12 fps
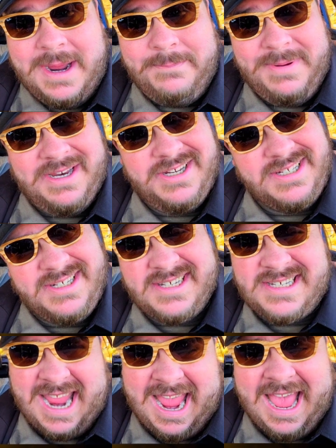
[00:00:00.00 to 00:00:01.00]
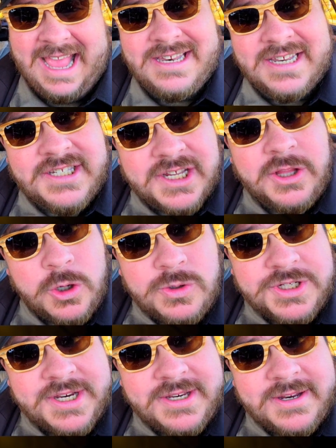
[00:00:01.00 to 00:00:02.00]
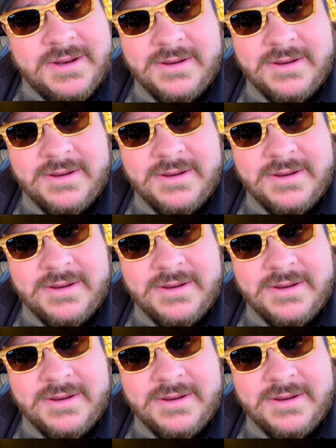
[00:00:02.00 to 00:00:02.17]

might be just a tad disillusioned.